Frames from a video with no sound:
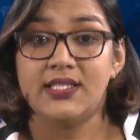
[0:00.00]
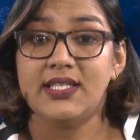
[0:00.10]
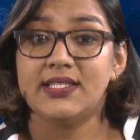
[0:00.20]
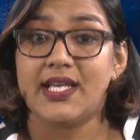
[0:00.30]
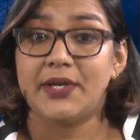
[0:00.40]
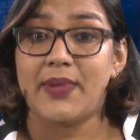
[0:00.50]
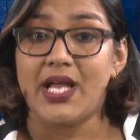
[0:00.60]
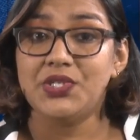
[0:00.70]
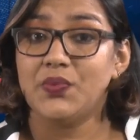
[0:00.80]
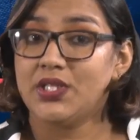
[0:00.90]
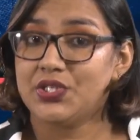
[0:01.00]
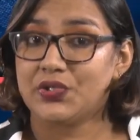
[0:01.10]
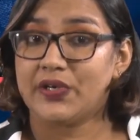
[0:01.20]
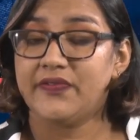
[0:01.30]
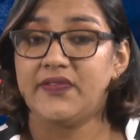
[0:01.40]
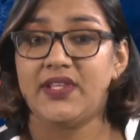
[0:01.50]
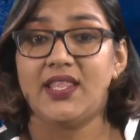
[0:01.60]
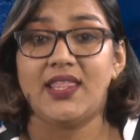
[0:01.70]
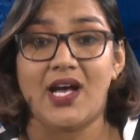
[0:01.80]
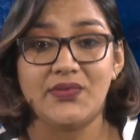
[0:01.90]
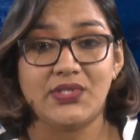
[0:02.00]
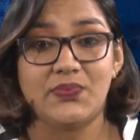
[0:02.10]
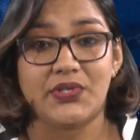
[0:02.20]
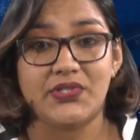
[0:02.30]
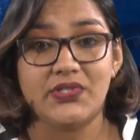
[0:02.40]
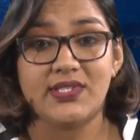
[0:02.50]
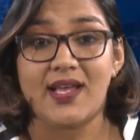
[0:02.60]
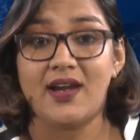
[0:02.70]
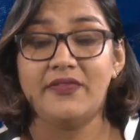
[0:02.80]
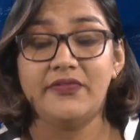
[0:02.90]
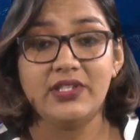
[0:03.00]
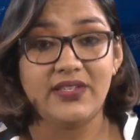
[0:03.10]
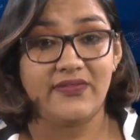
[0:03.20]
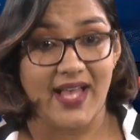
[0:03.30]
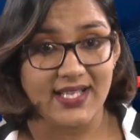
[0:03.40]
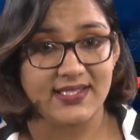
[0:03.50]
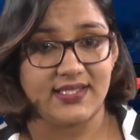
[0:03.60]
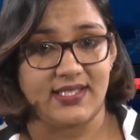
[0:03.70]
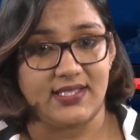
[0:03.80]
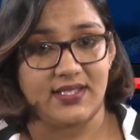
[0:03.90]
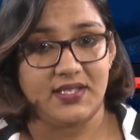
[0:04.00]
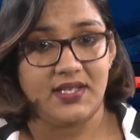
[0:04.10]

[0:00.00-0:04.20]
The entire batch will ensure 50,000 persons are fully vaccinated